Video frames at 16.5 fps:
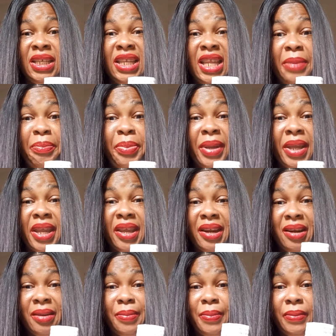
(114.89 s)
They pick
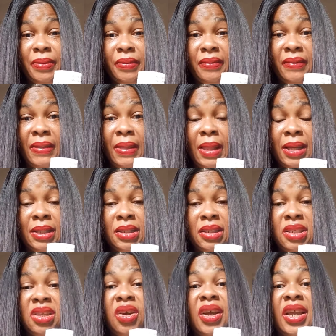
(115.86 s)
it up.
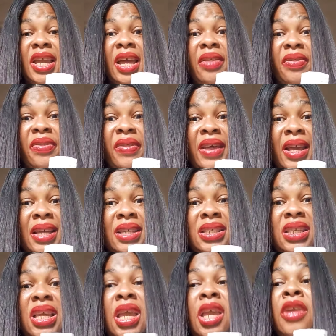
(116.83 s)
So get this,
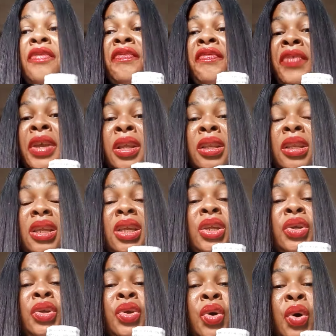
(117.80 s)
even
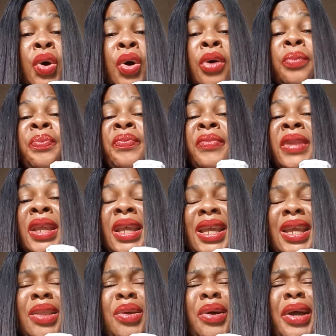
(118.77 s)
in your,
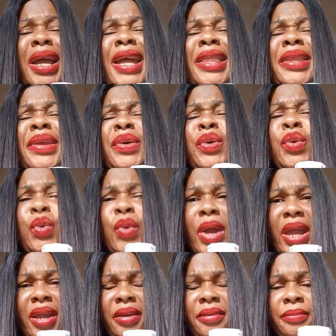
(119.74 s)
you know,
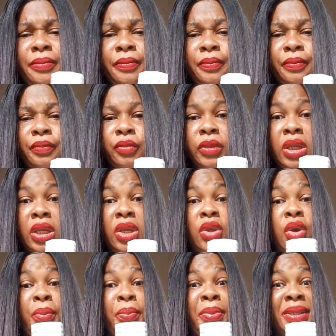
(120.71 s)
anywhere,
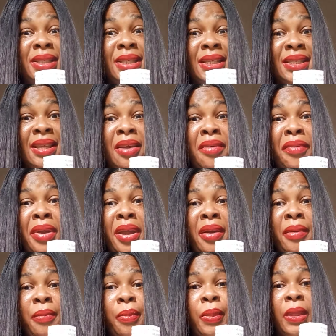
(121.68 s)
in your business
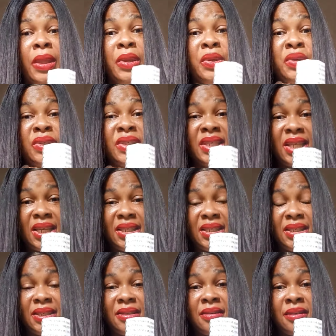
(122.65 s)
area, use
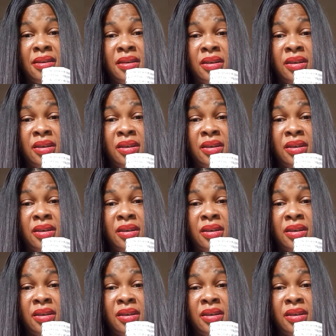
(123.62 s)
this.